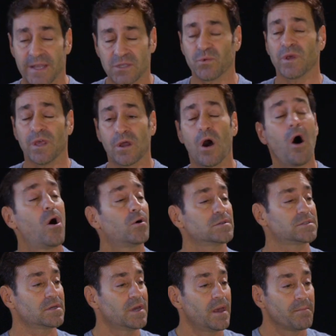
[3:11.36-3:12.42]
it's really
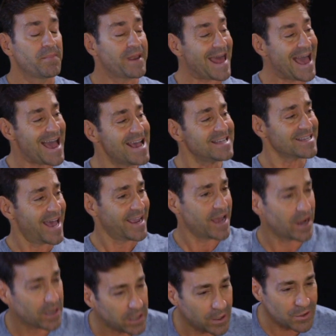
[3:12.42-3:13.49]
cold. But as I
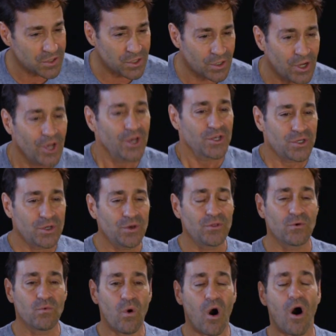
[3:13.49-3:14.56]
got closer to
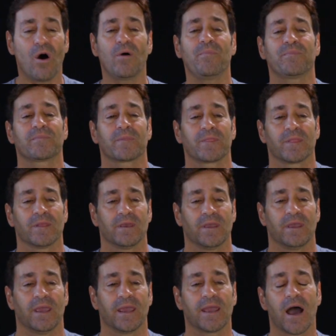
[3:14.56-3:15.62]
the wall,
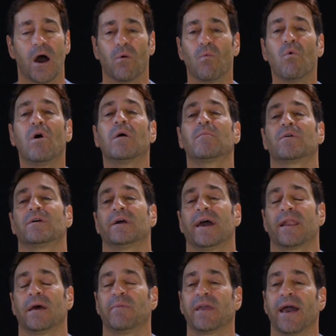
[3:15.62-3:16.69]
it got warmer,
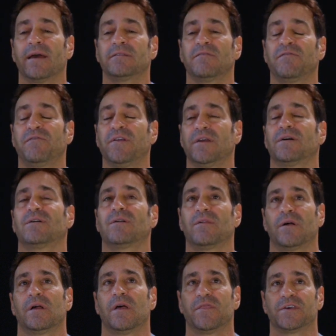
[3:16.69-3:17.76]
and I began to
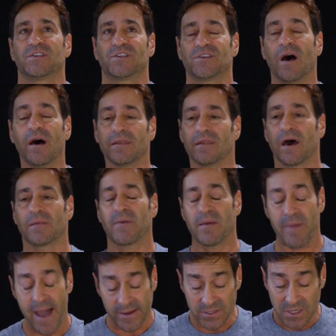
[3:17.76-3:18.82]
feel the sun on my back.